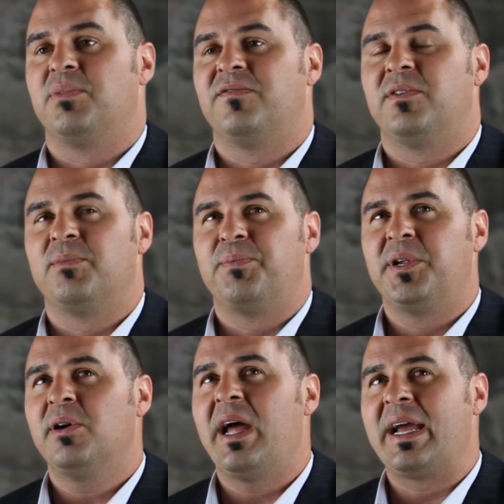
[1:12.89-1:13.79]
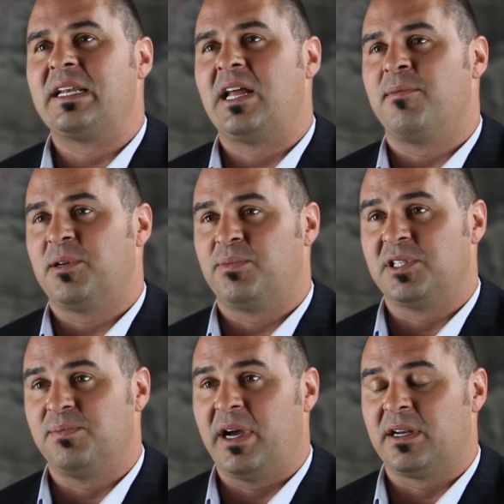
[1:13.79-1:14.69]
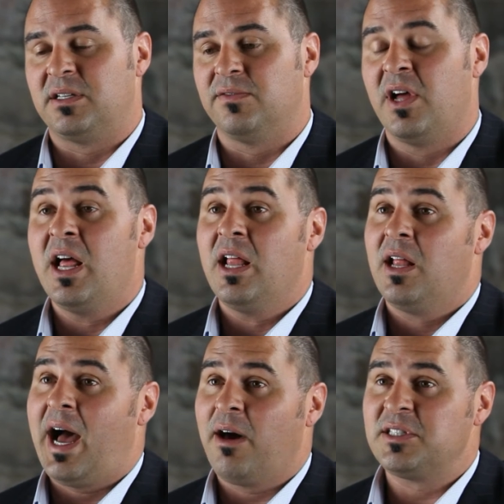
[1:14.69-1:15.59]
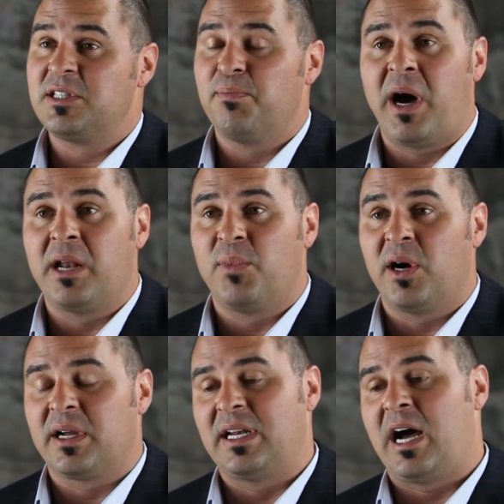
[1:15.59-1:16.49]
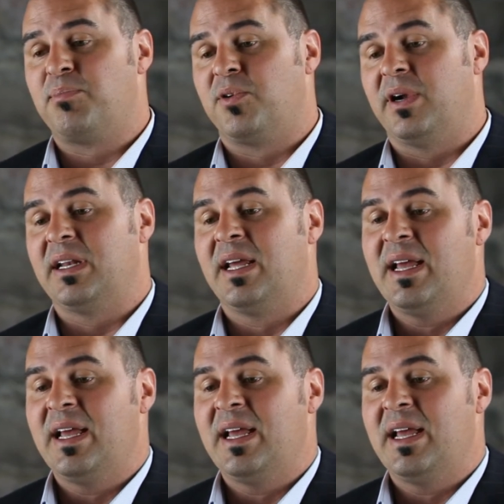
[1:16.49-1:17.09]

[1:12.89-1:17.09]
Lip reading: But from a pure economic perspective, how does the bond market operate?